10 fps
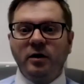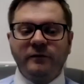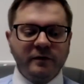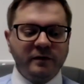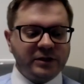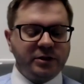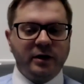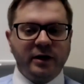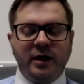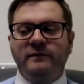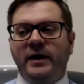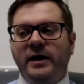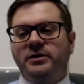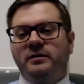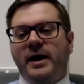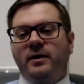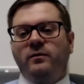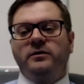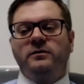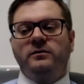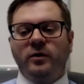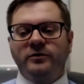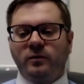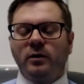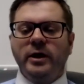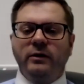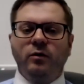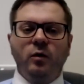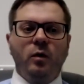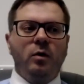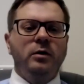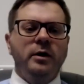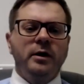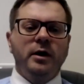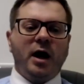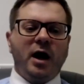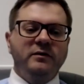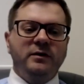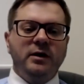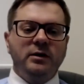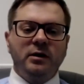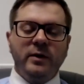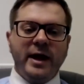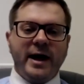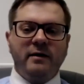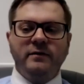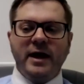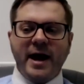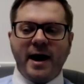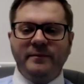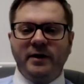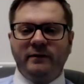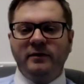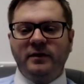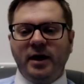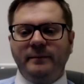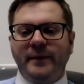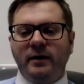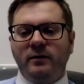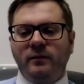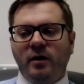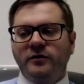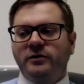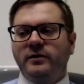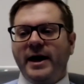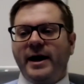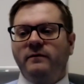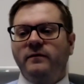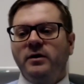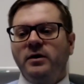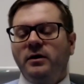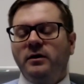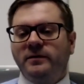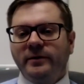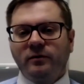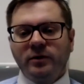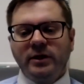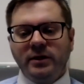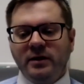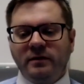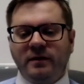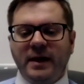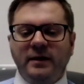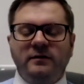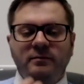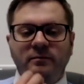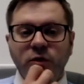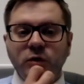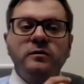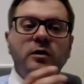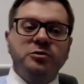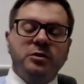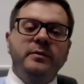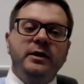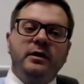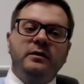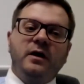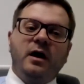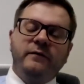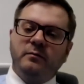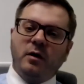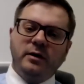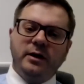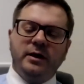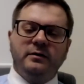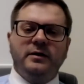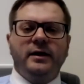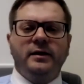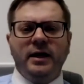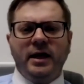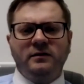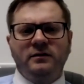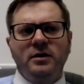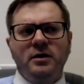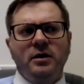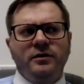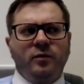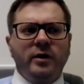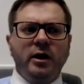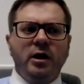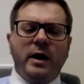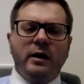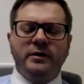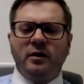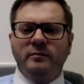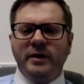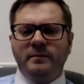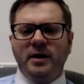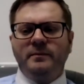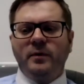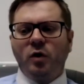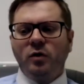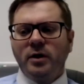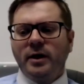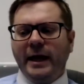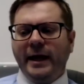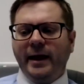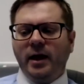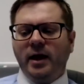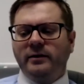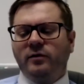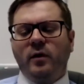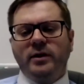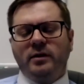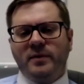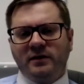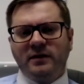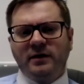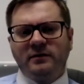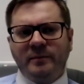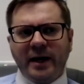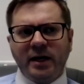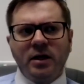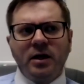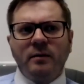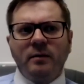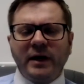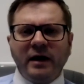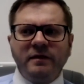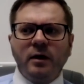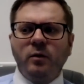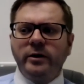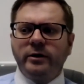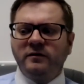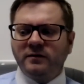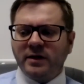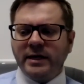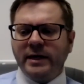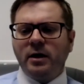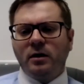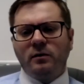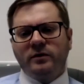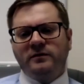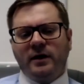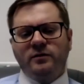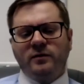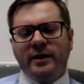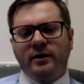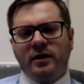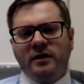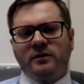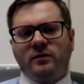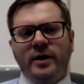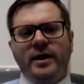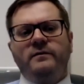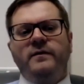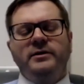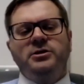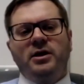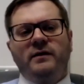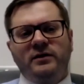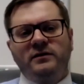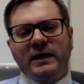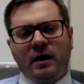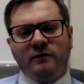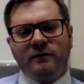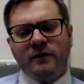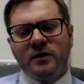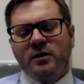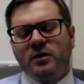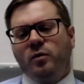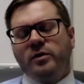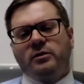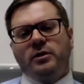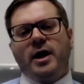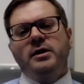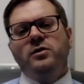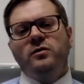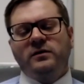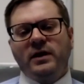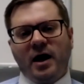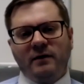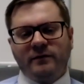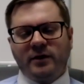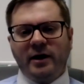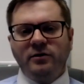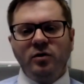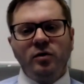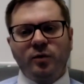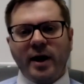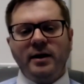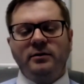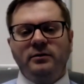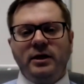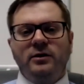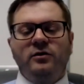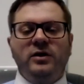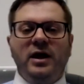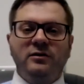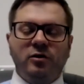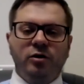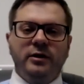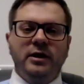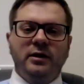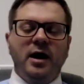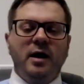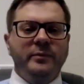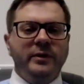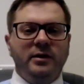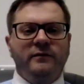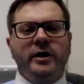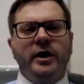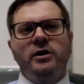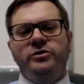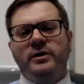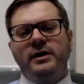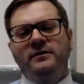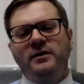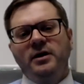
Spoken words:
for this year at convention, Mac, what's really cool, obviously, we have the app and everything, but we also have some other really neat things, some new social media stuff and marketing and techniques to really go out there and meet people and to growing the business. But I think what you're seeing here with Sunrider is a reinvention of itself with a lot of new stuff, a lot of new great leaders internally in the company in different countries,